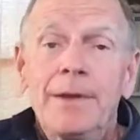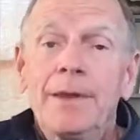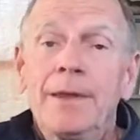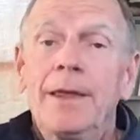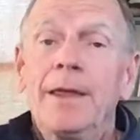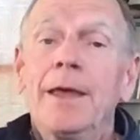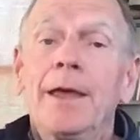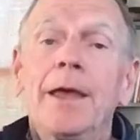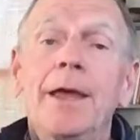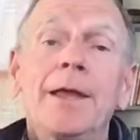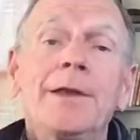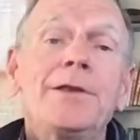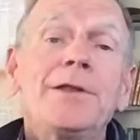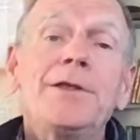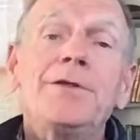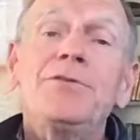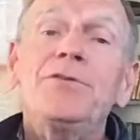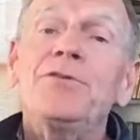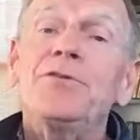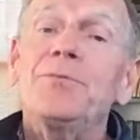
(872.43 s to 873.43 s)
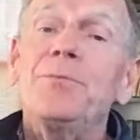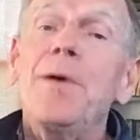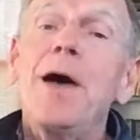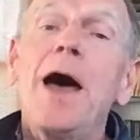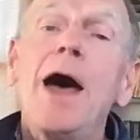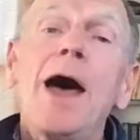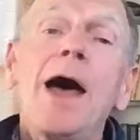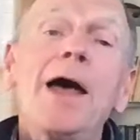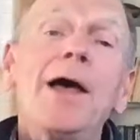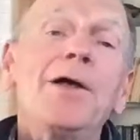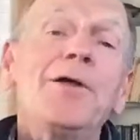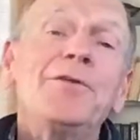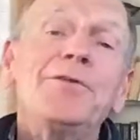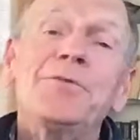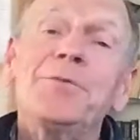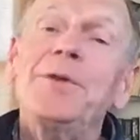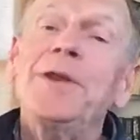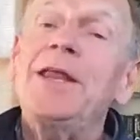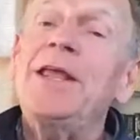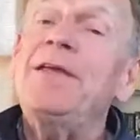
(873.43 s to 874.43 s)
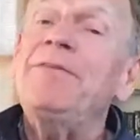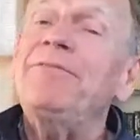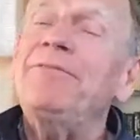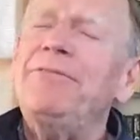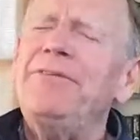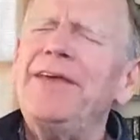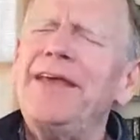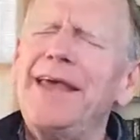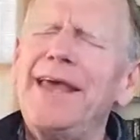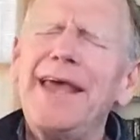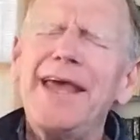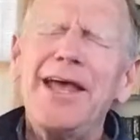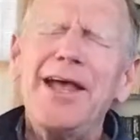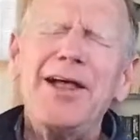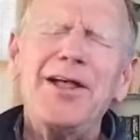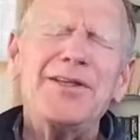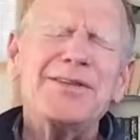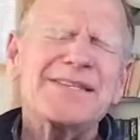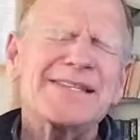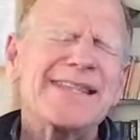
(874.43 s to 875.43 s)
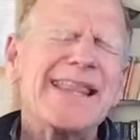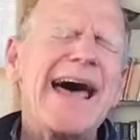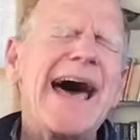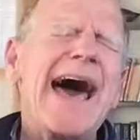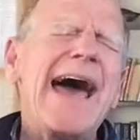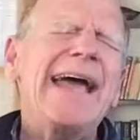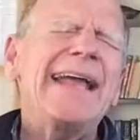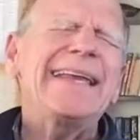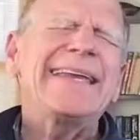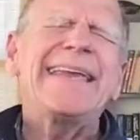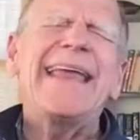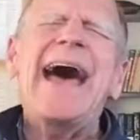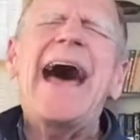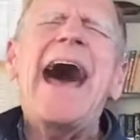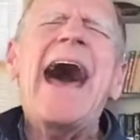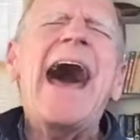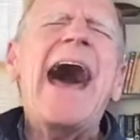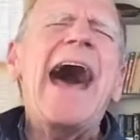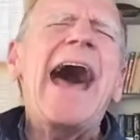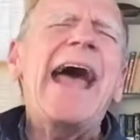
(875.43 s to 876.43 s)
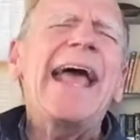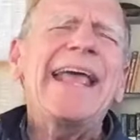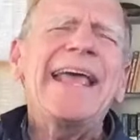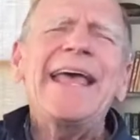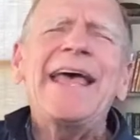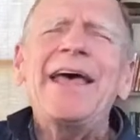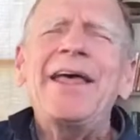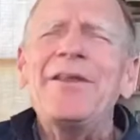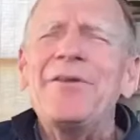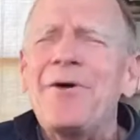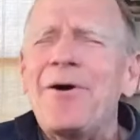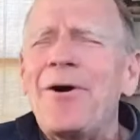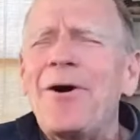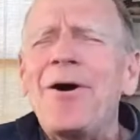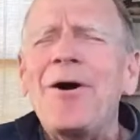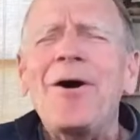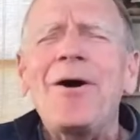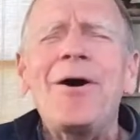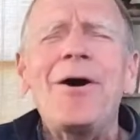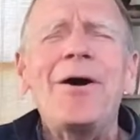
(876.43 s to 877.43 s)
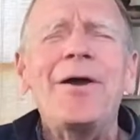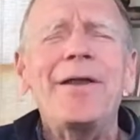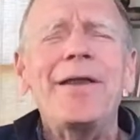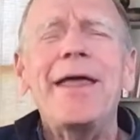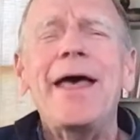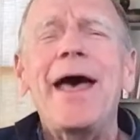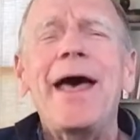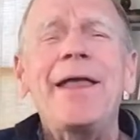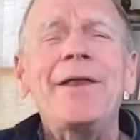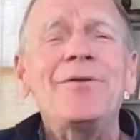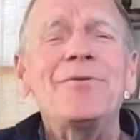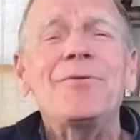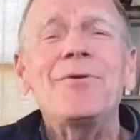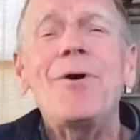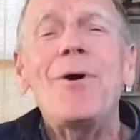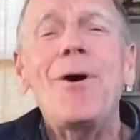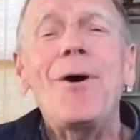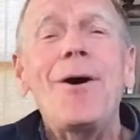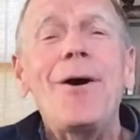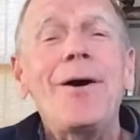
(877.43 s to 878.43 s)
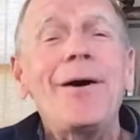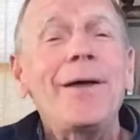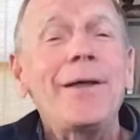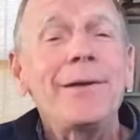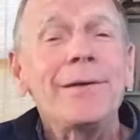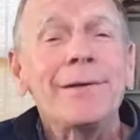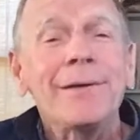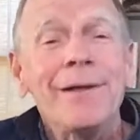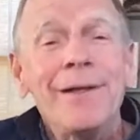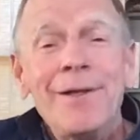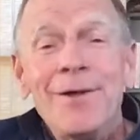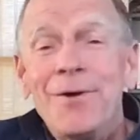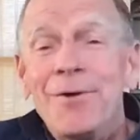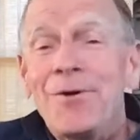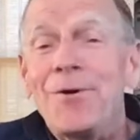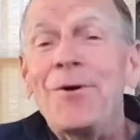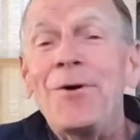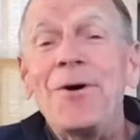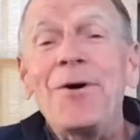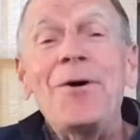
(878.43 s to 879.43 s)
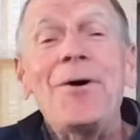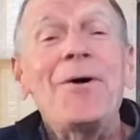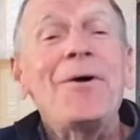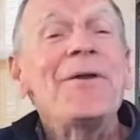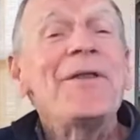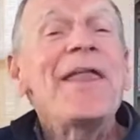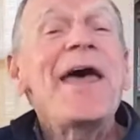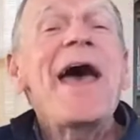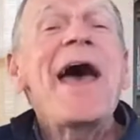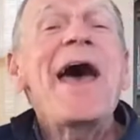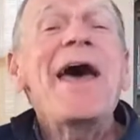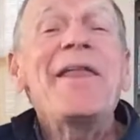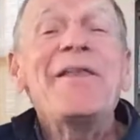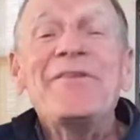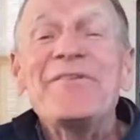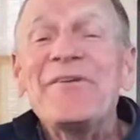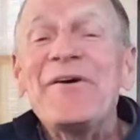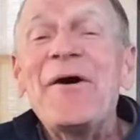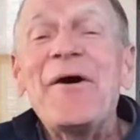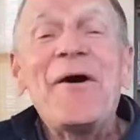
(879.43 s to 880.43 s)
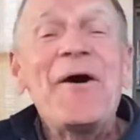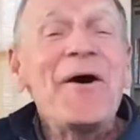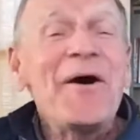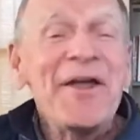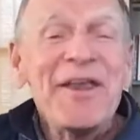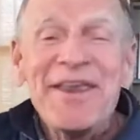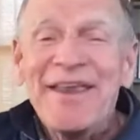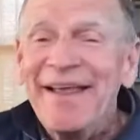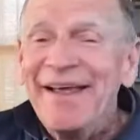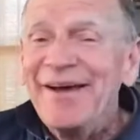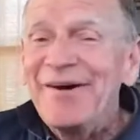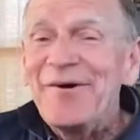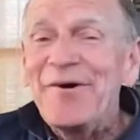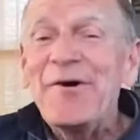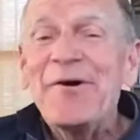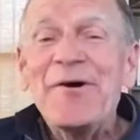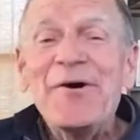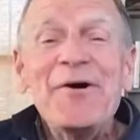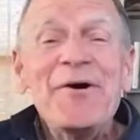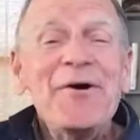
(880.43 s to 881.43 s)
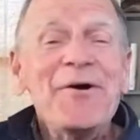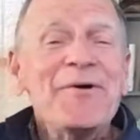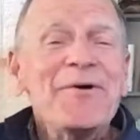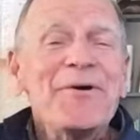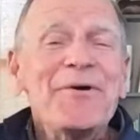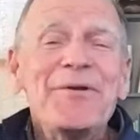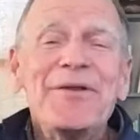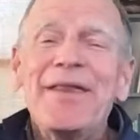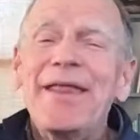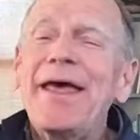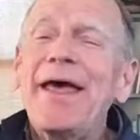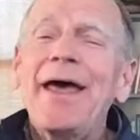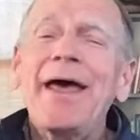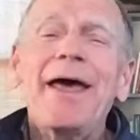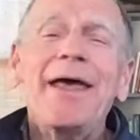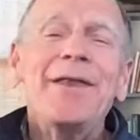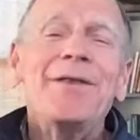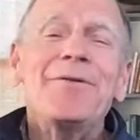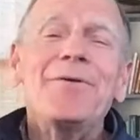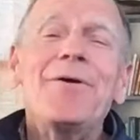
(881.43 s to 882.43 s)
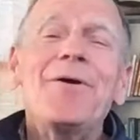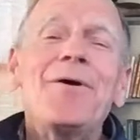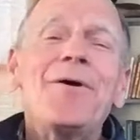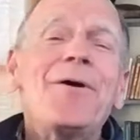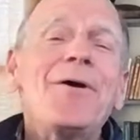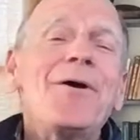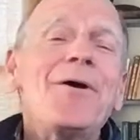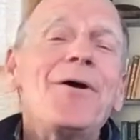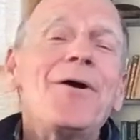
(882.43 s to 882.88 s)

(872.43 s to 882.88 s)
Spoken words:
And he smiles when he feels like dying. On and on, on and on, on and on.